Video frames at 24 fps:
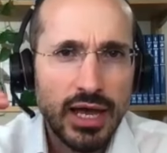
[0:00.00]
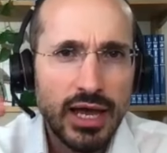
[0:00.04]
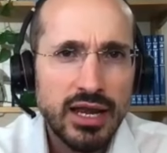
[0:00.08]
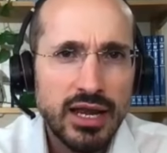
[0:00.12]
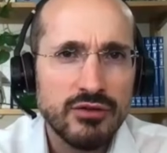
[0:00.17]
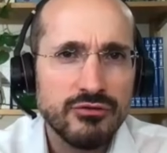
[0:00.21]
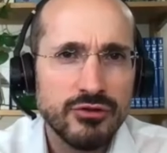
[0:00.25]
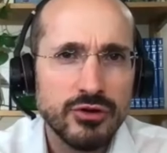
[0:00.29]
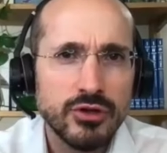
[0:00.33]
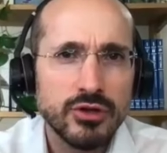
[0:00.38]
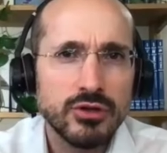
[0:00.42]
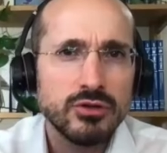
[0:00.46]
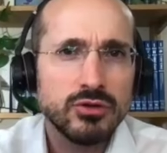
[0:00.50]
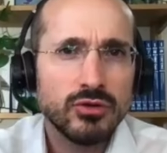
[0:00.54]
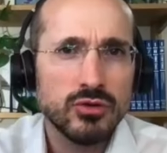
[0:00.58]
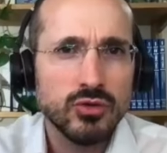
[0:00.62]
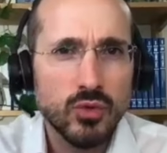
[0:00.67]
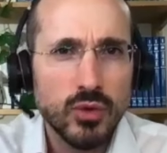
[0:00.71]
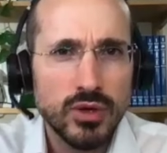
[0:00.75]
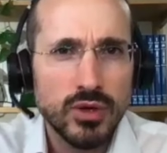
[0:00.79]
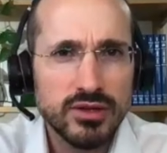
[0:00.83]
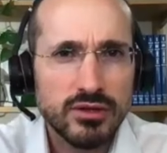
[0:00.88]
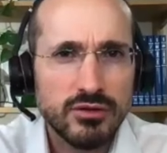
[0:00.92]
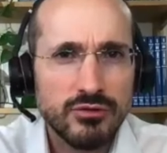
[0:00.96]
11,
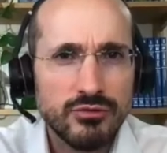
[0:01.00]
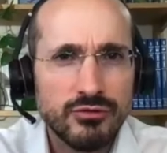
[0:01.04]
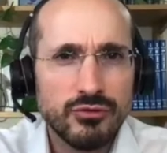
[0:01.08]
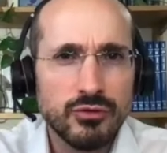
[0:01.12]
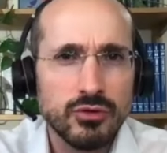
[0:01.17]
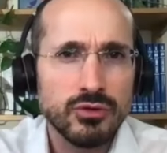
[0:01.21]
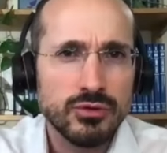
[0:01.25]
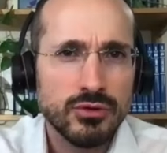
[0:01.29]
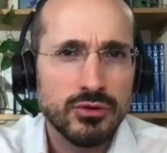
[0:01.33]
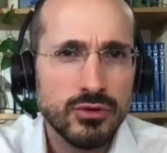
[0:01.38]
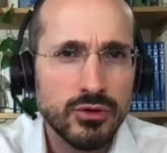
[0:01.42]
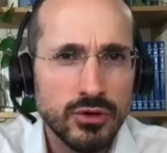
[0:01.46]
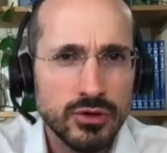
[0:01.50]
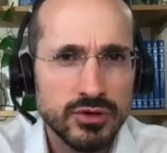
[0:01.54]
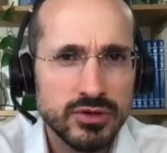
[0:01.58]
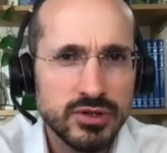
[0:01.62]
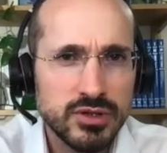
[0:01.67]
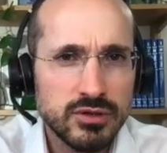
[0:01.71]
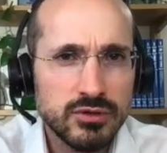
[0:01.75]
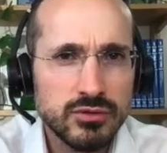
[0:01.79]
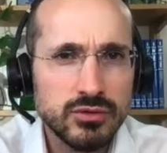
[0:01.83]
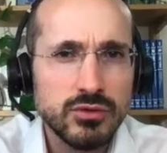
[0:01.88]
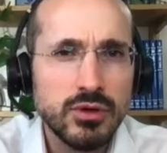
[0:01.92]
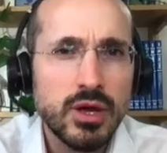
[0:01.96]
24,
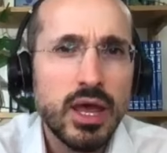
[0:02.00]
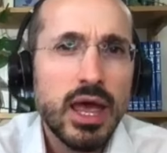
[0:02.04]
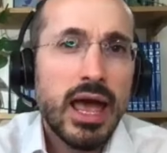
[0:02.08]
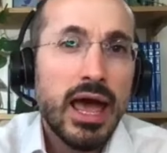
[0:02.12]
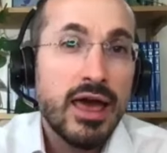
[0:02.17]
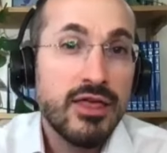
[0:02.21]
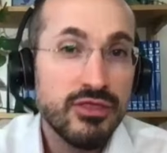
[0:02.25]
32,